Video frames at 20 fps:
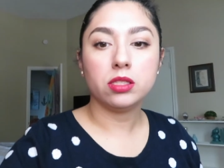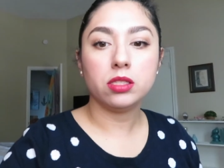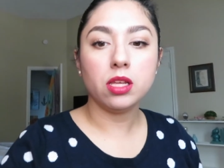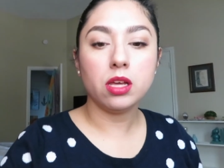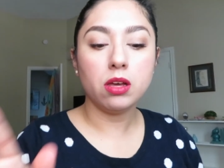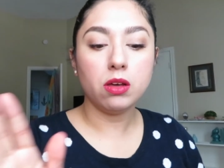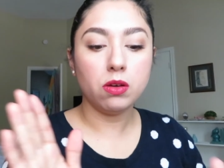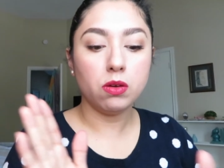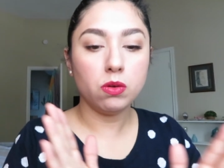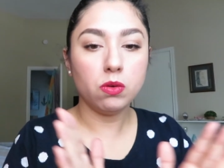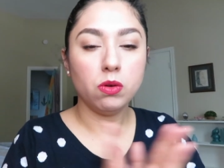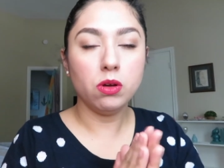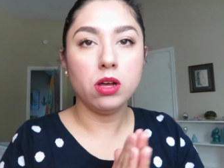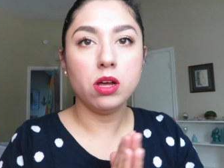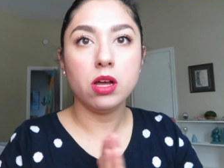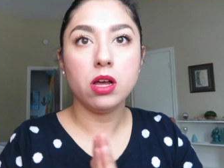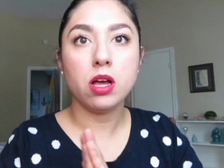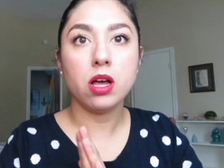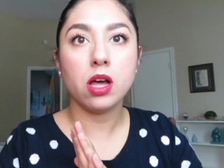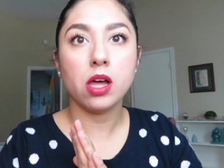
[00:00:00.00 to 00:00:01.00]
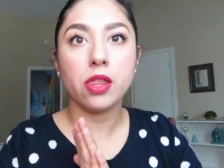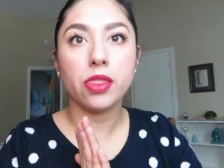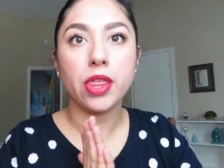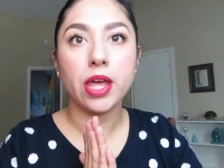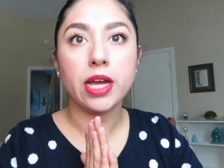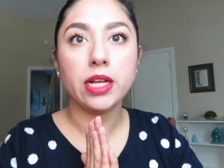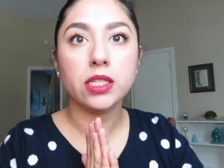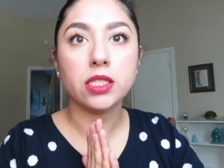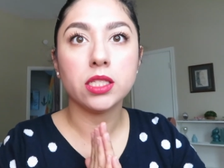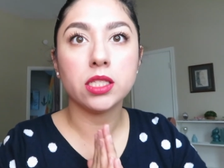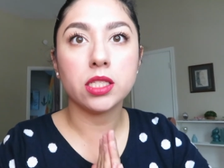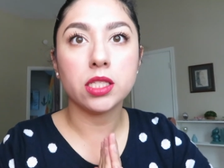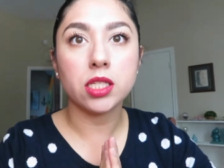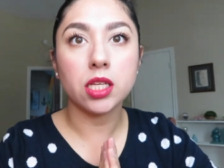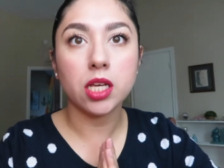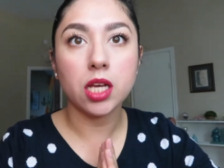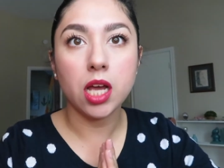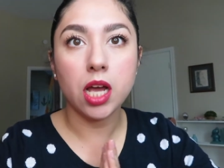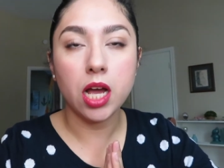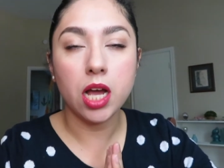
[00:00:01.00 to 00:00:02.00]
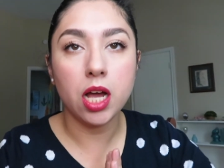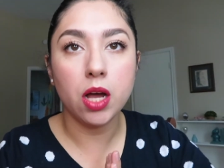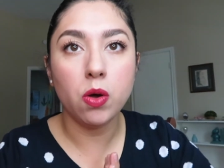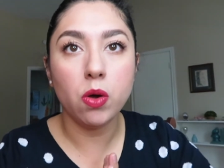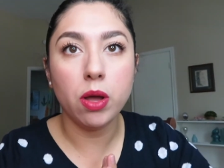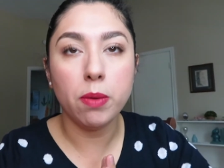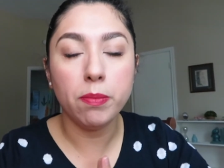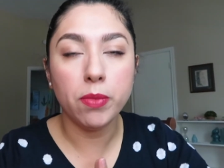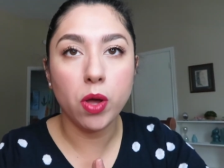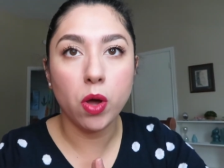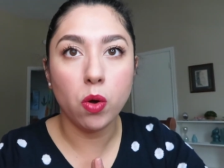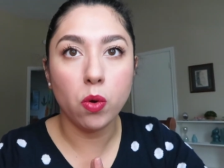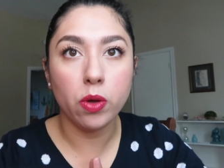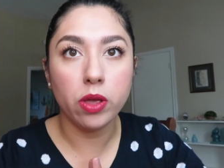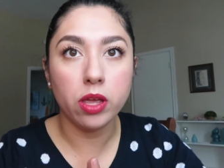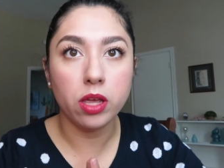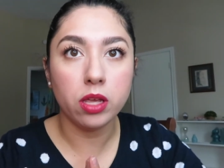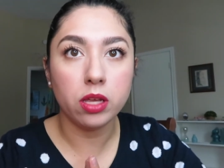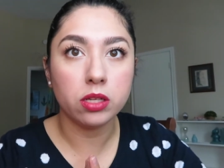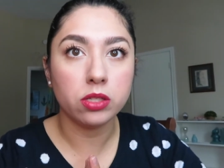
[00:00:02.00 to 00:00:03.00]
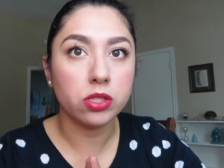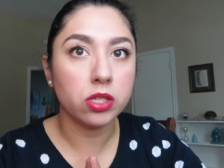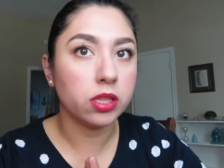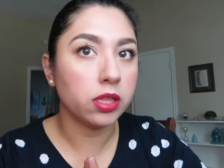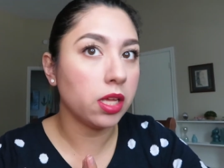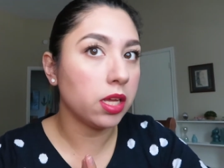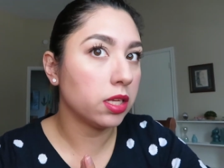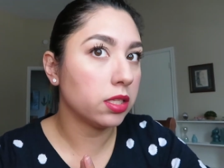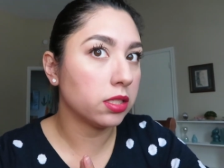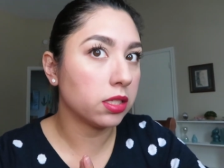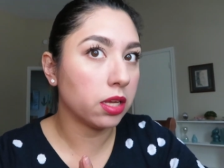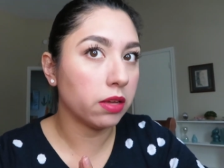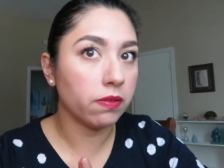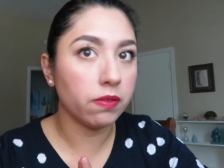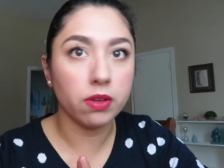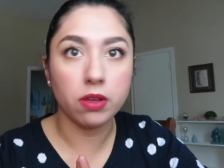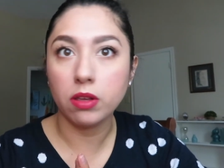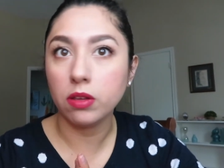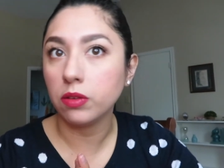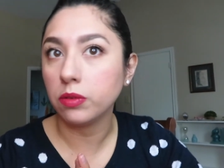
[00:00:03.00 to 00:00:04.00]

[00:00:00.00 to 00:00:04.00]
So that's how I'm going to Thanksgiving.